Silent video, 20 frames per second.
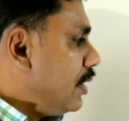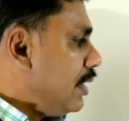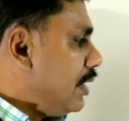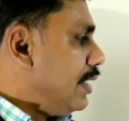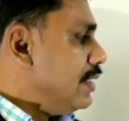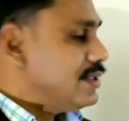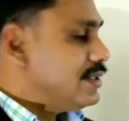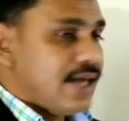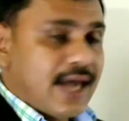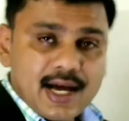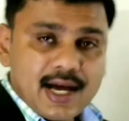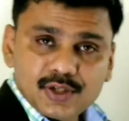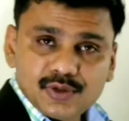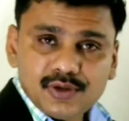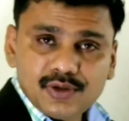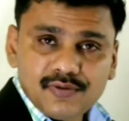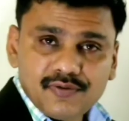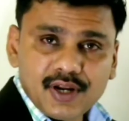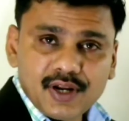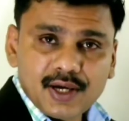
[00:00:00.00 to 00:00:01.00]
That is the
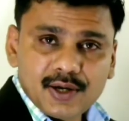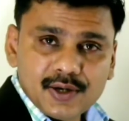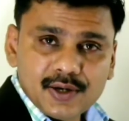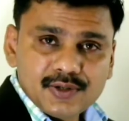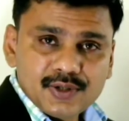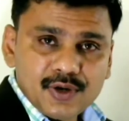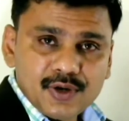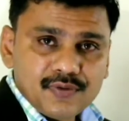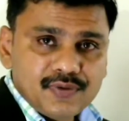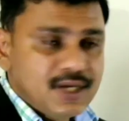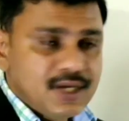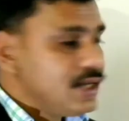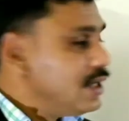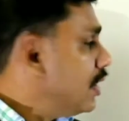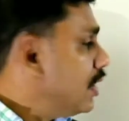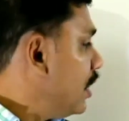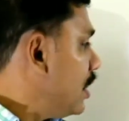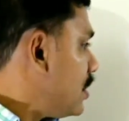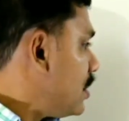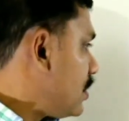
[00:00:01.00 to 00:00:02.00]
actual frequency of
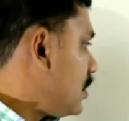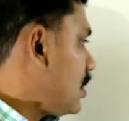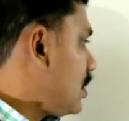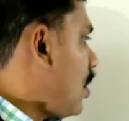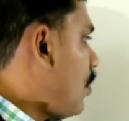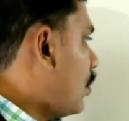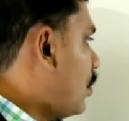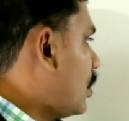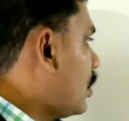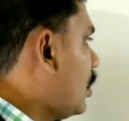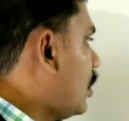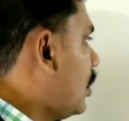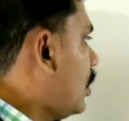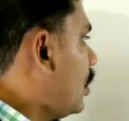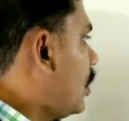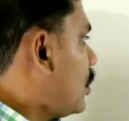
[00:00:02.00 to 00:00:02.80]
the sound.